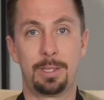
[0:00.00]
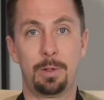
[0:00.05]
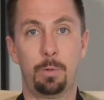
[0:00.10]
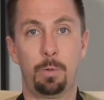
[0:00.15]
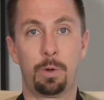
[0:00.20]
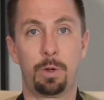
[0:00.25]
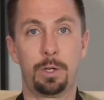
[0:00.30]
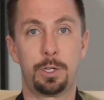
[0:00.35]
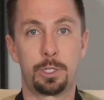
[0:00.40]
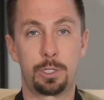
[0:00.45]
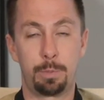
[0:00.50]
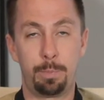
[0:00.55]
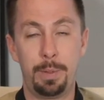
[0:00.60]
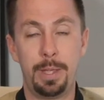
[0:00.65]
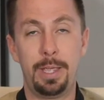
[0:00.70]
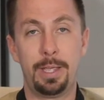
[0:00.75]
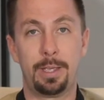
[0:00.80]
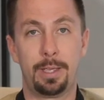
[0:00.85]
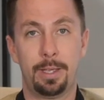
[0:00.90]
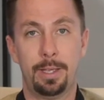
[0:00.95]
and we're going to
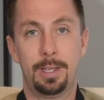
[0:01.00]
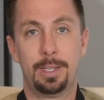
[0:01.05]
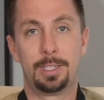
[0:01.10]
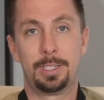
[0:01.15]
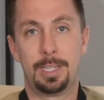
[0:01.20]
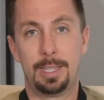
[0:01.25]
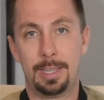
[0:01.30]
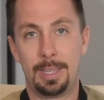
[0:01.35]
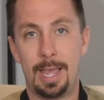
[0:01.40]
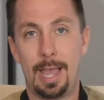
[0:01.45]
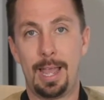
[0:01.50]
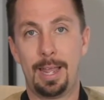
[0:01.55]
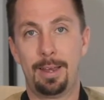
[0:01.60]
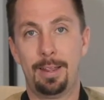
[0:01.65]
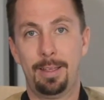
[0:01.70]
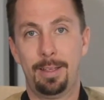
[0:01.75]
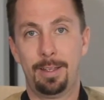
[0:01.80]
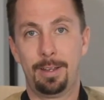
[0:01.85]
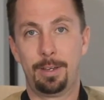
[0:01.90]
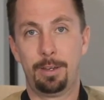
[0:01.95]
speak to
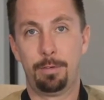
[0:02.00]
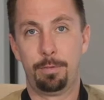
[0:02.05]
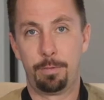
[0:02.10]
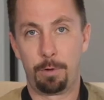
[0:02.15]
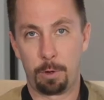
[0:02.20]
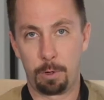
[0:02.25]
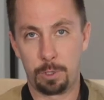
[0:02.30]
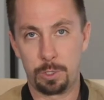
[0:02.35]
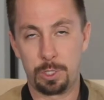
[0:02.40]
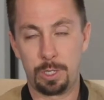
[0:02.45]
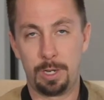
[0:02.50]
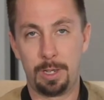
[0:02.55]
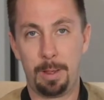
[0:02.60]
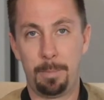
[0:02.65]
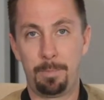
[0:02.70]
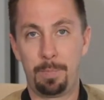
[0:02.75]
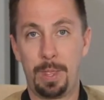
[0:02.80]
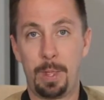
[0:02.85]
that diversity,